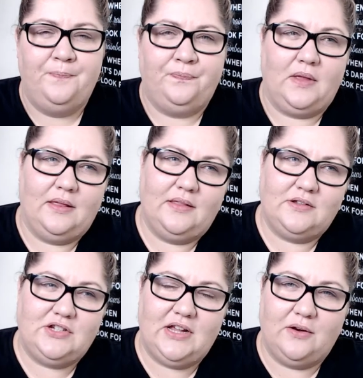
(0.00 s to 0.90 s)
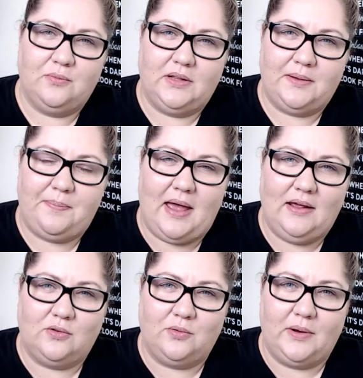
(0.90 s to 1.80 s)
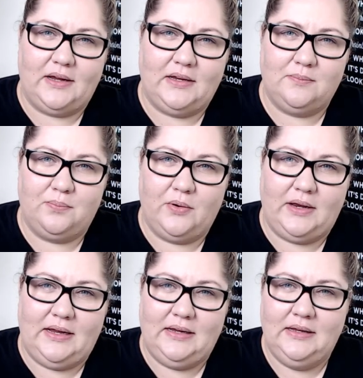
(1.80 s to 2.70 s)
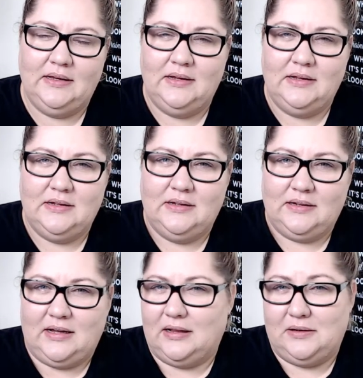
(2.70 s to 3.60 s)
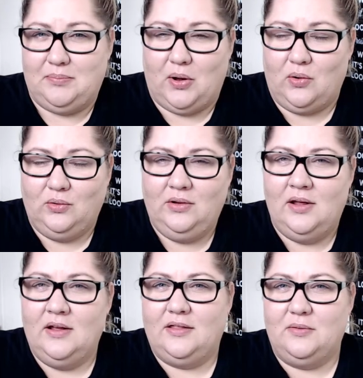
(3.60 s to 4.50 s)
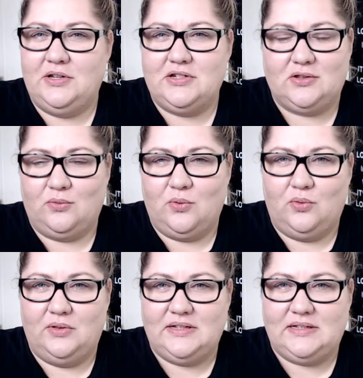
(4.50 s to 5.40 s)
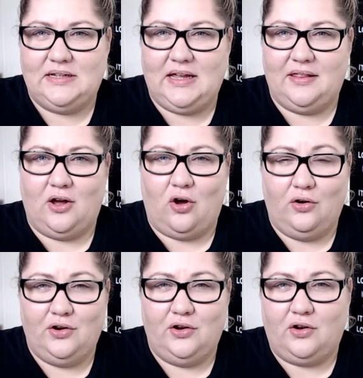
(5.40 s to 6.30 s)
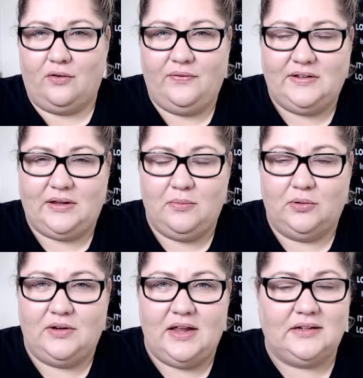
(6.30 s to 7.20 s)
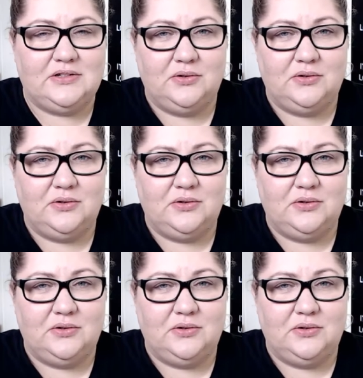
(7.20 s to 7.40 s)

And then she had a really pale green, pretty coloured bowl, that we just threw all this together on her coffee table next to